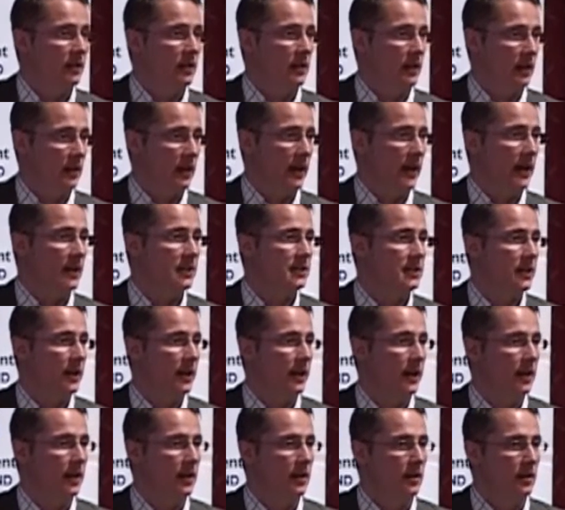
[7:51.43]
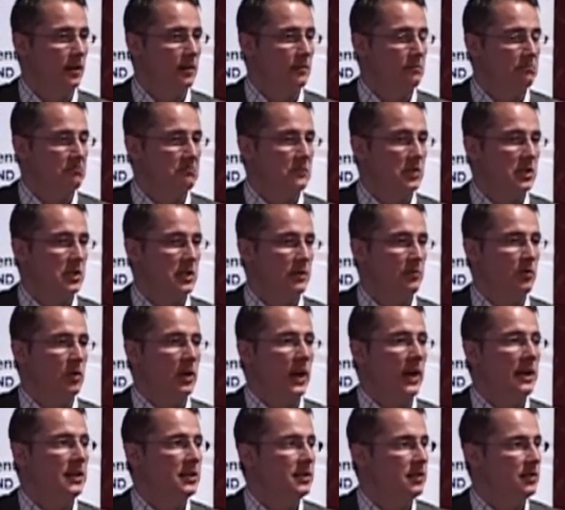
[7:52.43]
larger
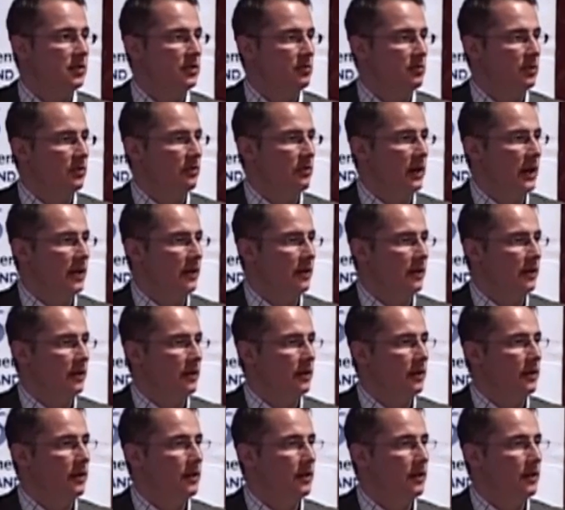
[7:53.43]
simulations will run,